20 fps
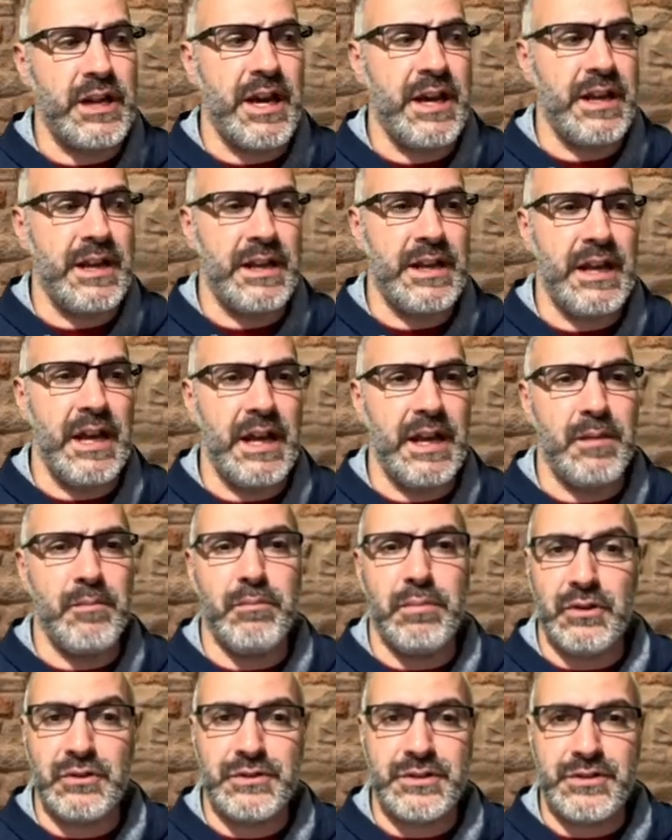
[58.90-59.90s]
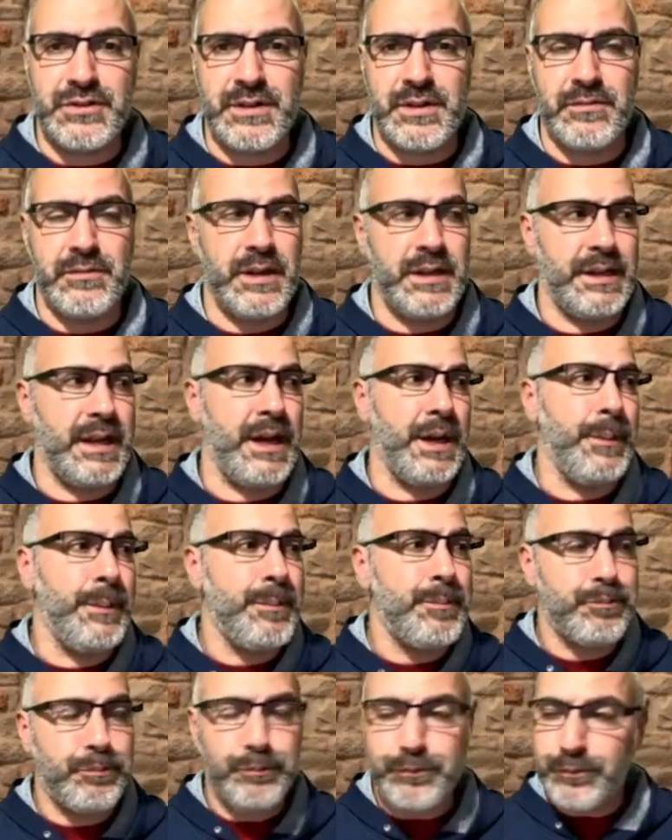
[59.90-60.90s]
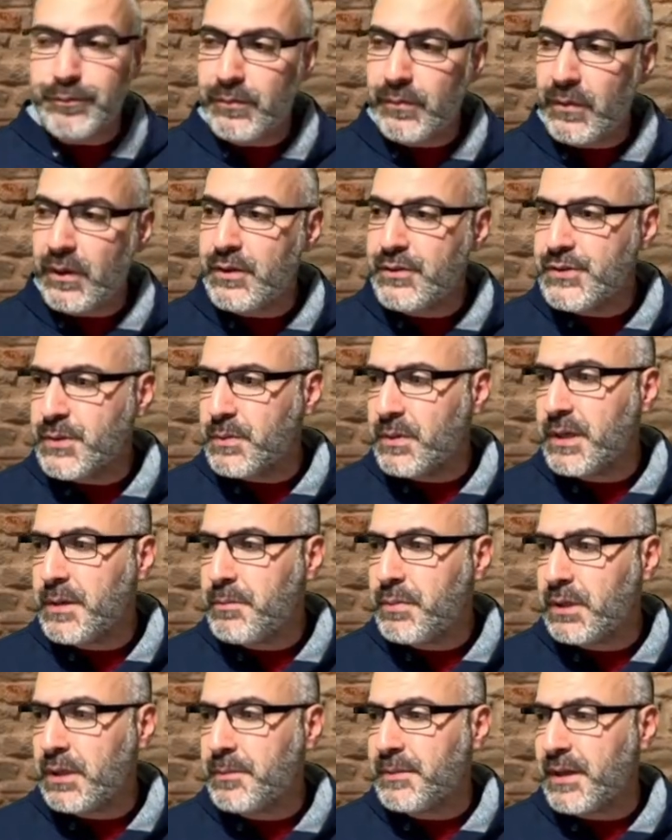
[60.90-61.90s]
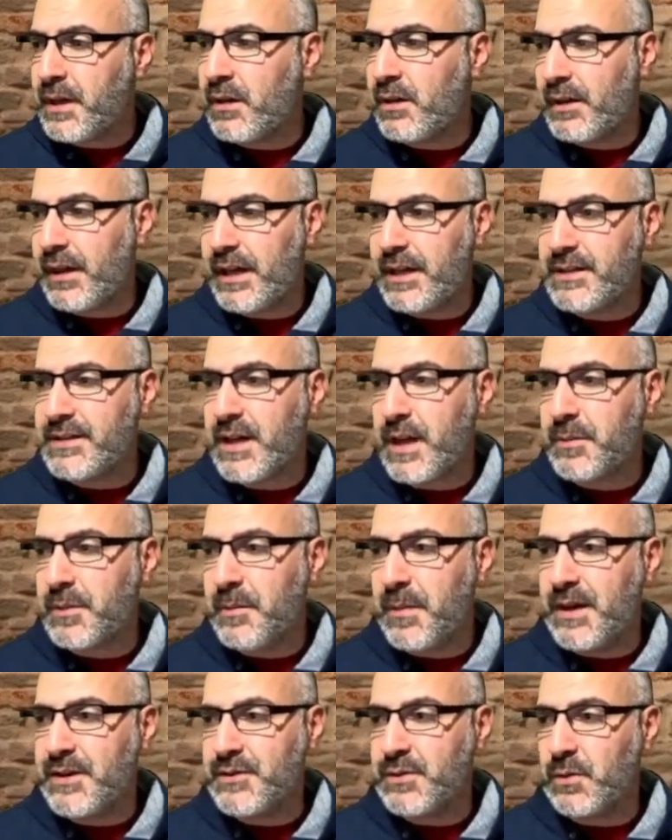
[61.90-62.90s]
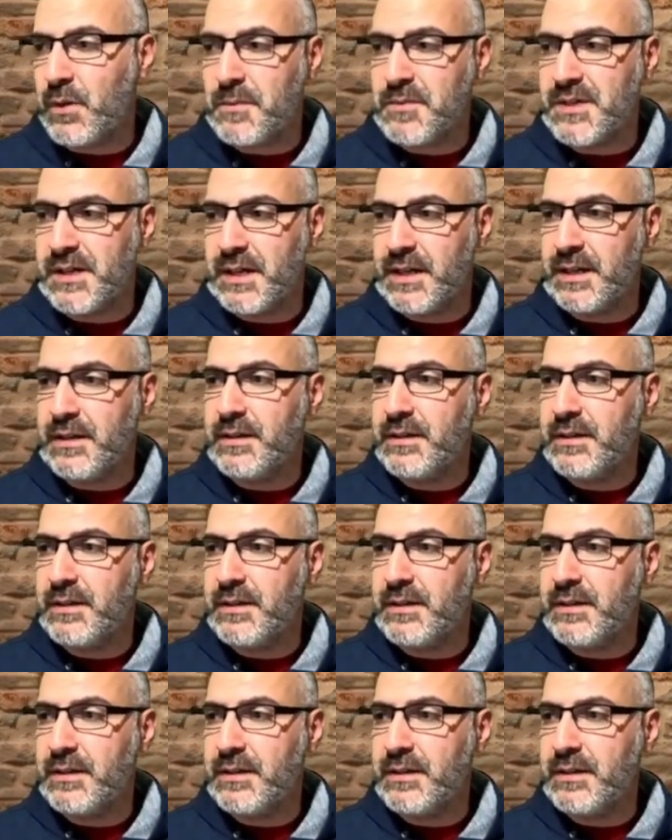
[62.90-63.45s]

in a Bolster set right now. So we're going to pull up the Helohadys Optimizer website,